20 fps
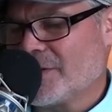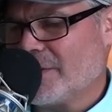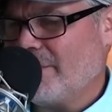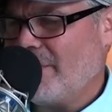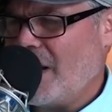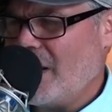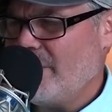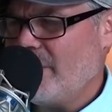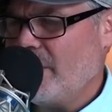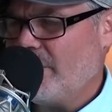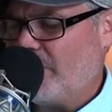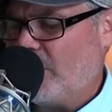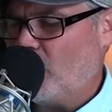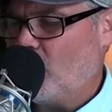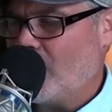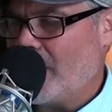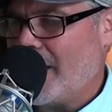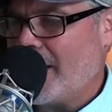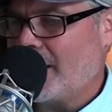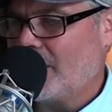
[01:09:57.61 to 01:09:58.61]
It might be
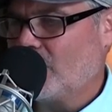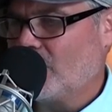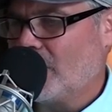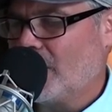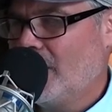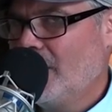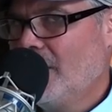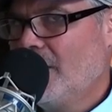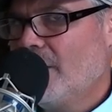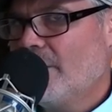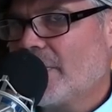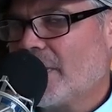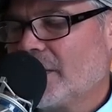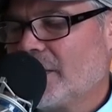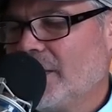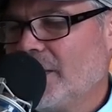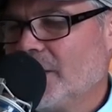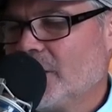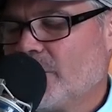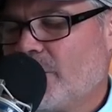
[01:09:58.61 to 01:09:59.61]
Poa Annua, but I
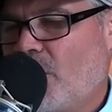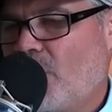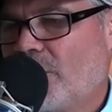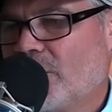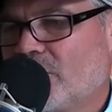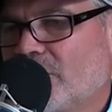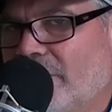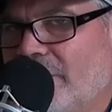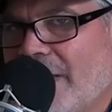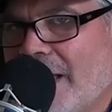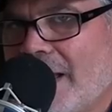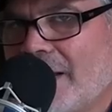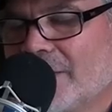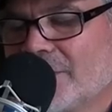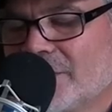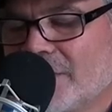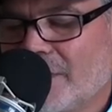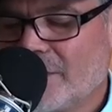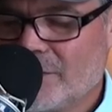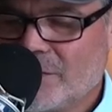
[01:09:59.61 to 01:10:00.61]
think it's Poa
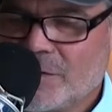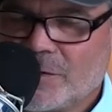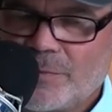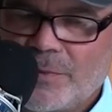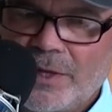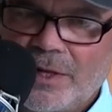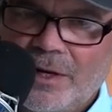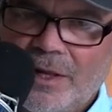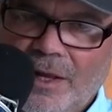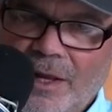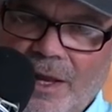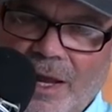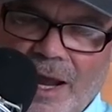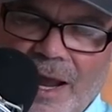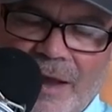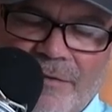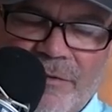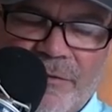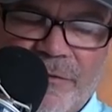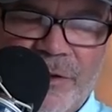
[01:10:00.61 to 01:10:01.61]
Trivialis. Now, this has been, I have a